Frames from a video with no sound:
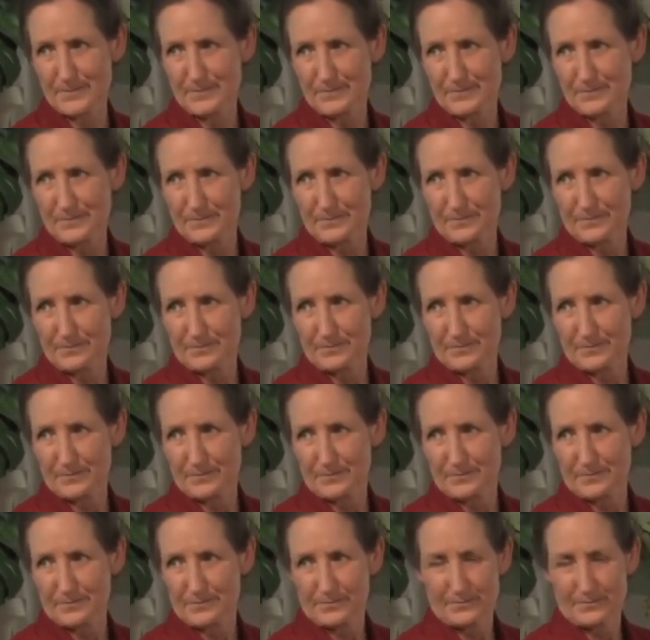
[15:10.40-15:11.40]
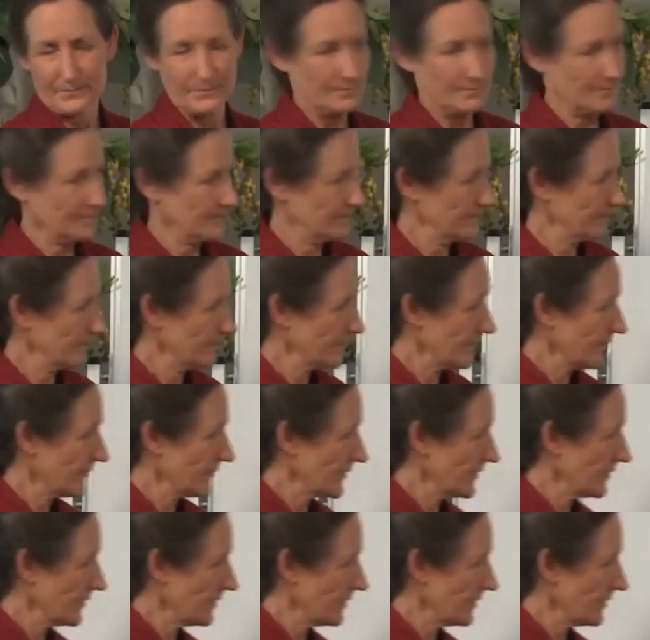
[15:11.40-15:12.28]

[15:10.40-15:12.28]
No one is speaking in this clip.